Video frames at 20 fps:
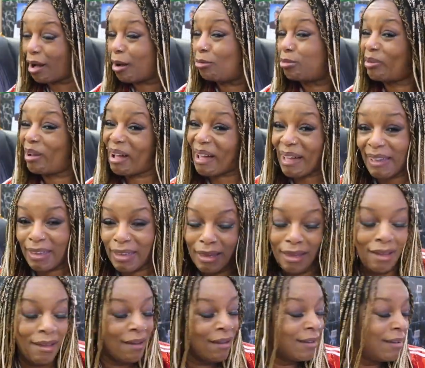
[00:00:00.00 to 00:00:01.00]

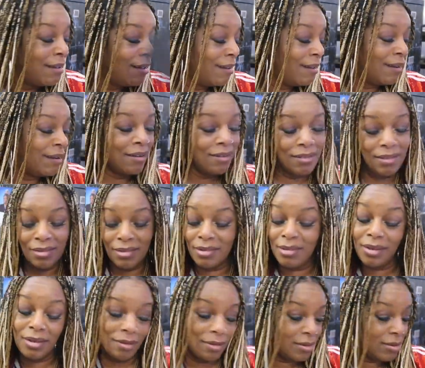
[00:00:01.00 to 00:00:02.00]
Okay.
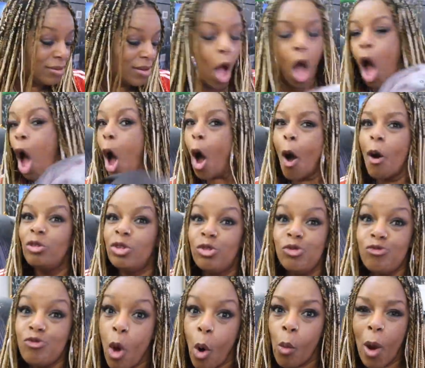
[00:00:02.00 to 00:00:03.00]
Oh, oh,
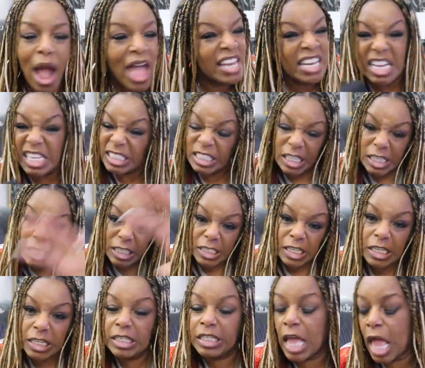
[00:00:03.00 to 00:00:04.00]
you know what? Listen,
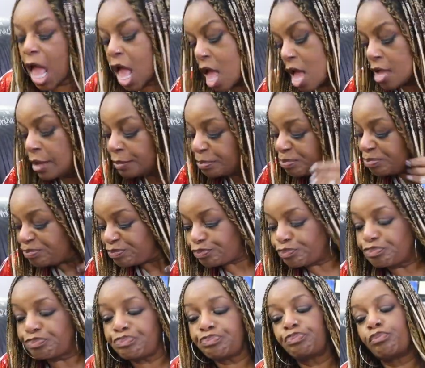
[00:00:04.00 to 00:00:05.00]
listen, listen.
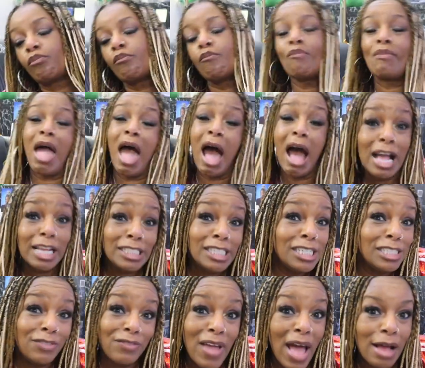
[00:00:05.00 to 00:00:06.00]
I
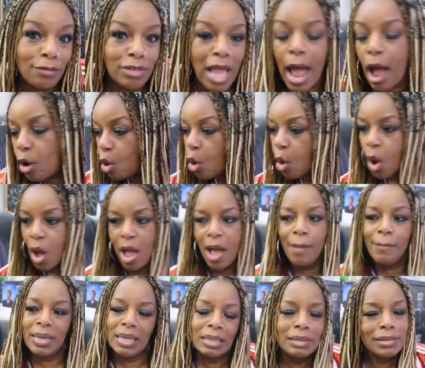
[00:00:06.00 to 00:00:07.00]
just found out
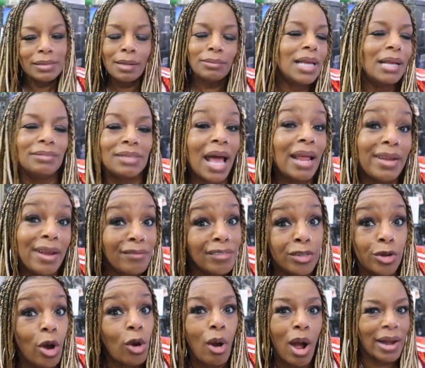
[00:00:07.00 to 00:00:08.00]
because sometimes I never
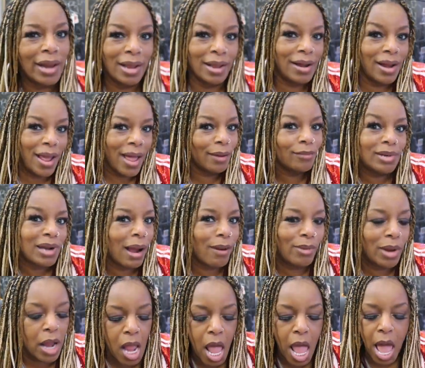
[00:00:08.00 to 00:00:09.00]
know how they're going to act when I
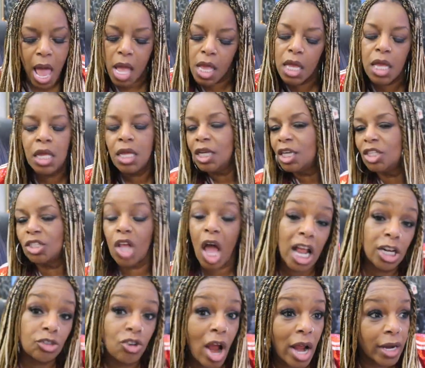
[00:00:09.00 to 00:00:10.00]
wear a hat. So
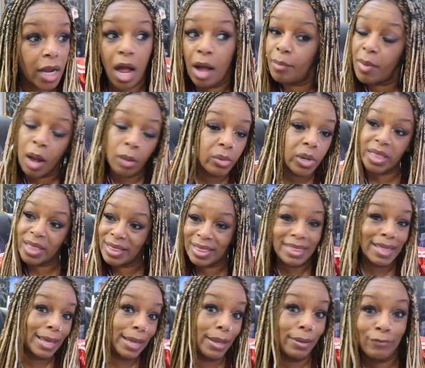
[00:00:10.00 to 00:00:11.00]
I try to come up with a
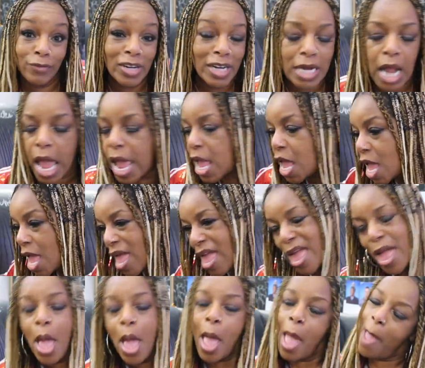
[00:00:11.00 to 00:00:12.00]
theme for the day.
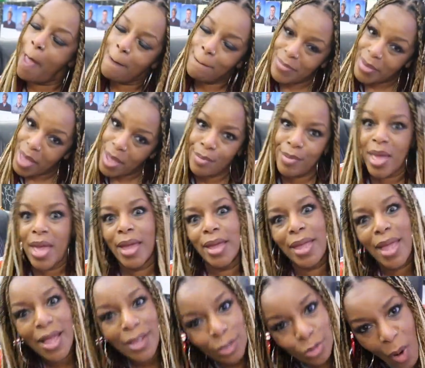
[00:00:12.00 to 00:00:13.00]
And baby,
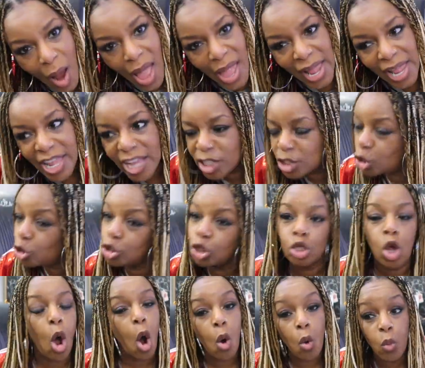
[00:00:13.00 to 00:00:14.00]
guess what? So
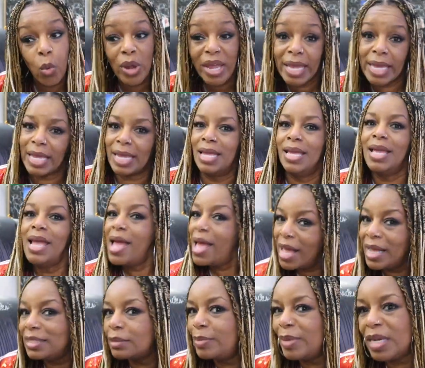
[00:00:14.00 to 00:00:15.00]
this whole week
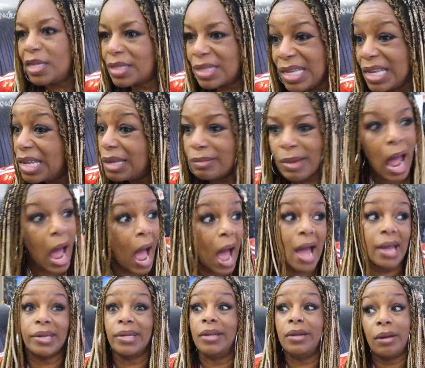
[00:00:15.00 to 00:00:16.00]
has been a theme.
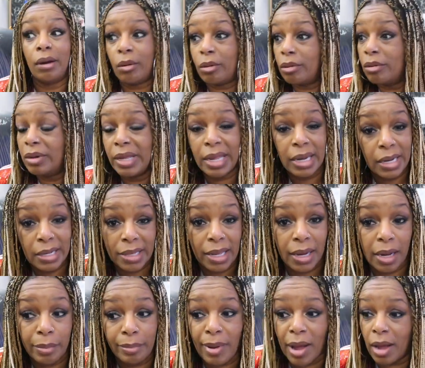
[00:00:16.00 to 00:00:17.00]
I didn't know
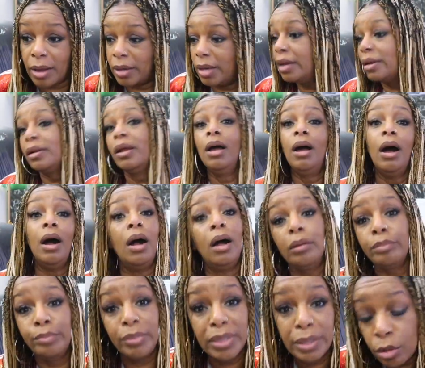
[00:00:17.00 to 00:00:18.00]
anything about it.
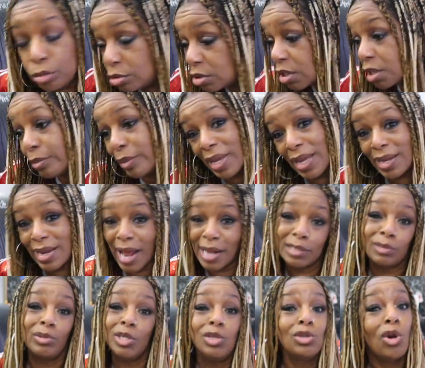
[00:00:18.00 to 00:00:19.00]
Unbeknownst to me,
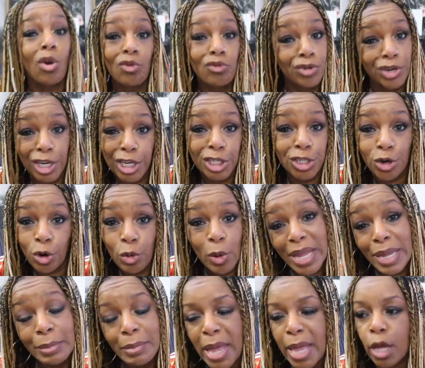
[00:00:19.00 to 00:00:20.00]
that's when you don't read your
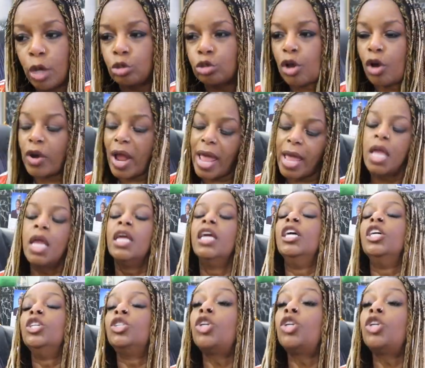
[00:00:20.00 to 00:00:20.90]
emails, okay?